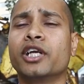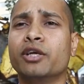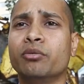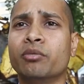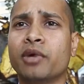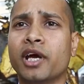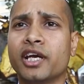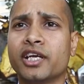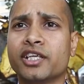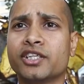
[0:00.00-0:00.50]

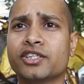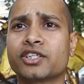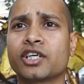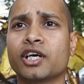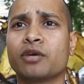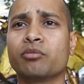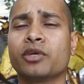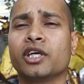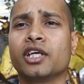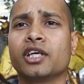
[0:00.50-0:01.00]
demand is
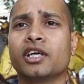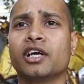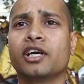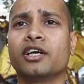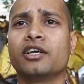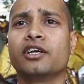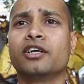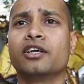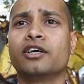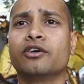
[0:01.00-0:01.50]
coming
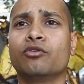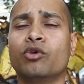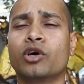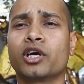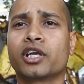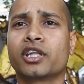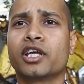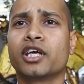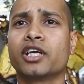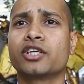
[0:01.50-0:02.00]
and
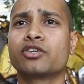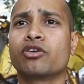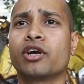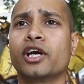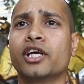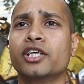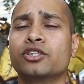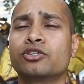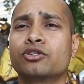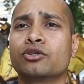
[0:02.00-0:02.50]
what they are
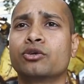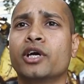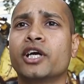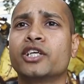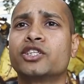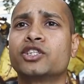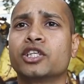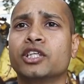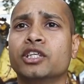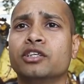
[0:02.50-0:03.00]
trying to
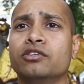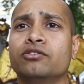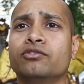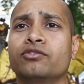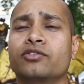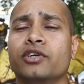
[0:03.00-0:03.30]
achieve